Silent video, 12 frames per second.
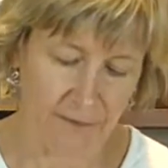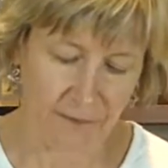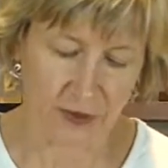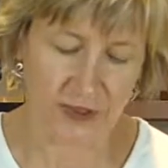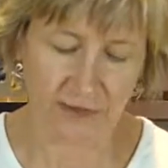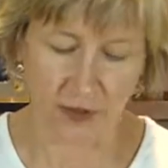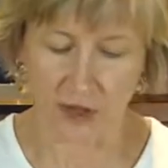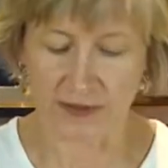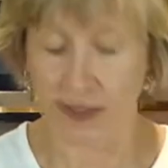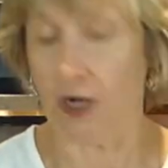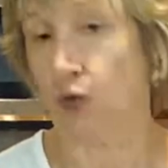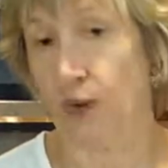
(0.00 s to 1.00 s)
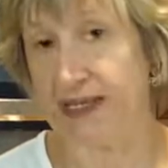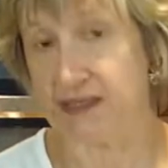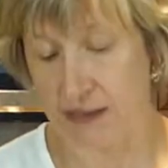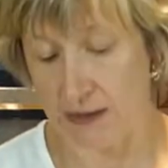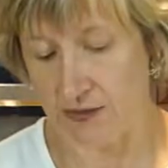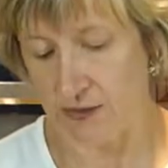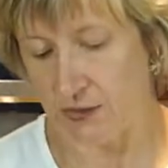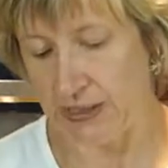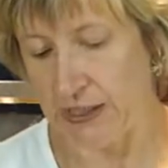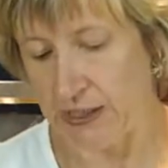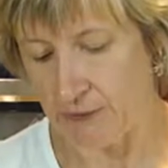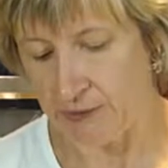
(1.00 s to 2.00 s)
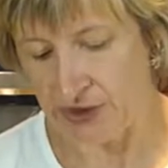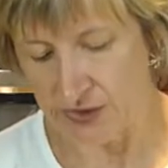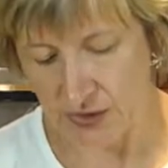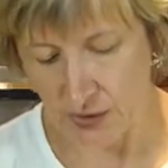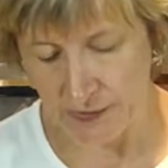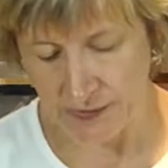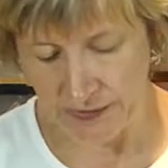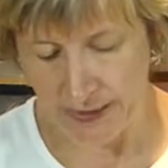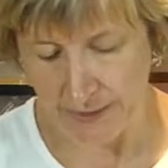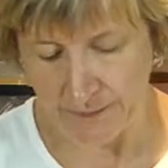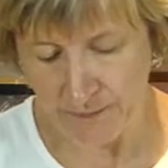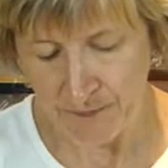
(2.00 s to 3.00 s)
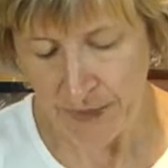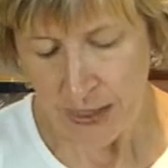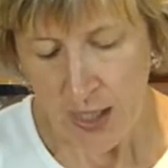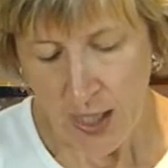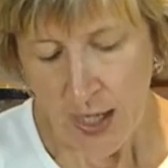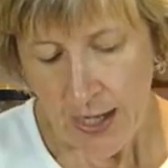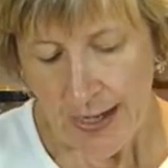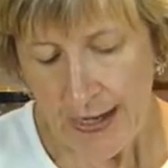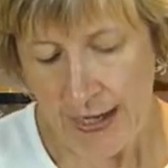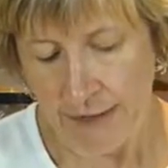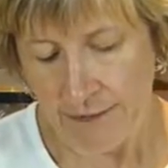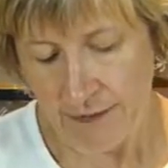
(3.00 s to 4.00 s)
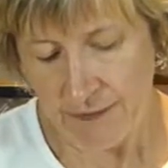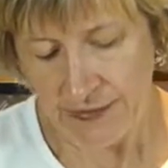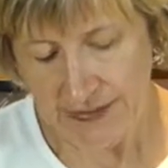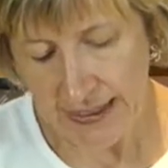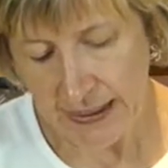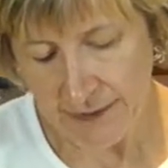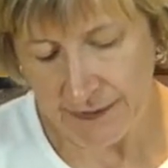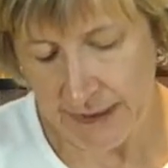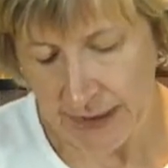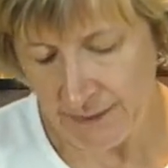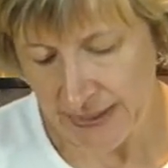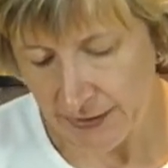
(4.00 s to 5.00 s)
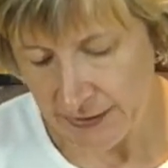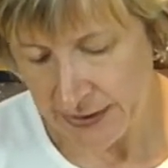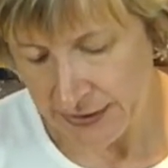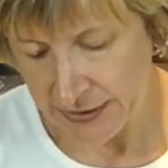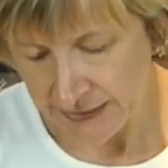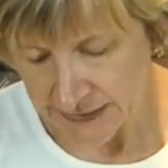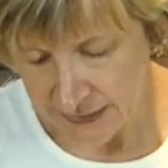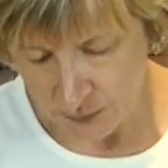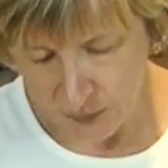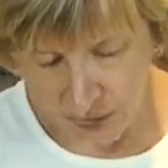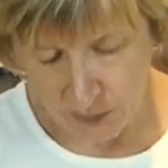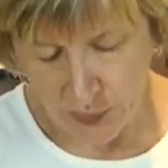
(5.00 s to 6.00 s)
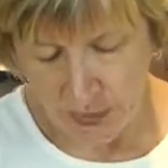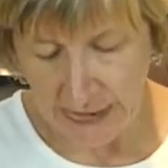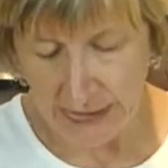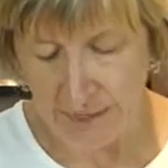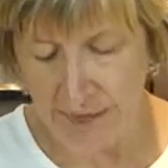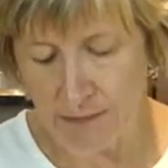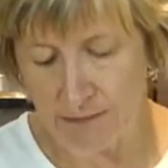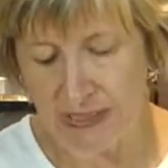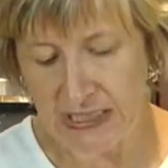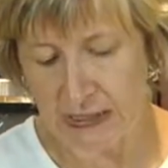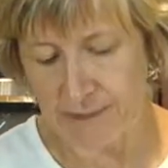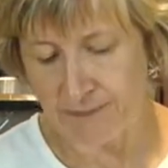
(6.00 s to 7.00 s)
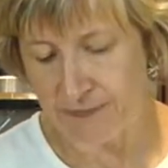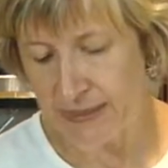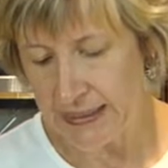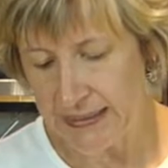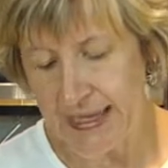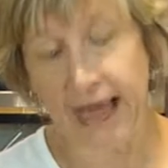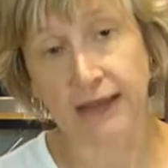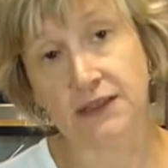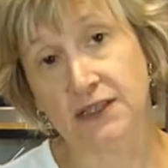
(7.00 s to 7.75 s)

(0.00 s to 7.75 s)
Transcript: first of all, it's not wasting the zucchini, which is a good thing. And the second thing about it is, when you put it in with the meat, it adds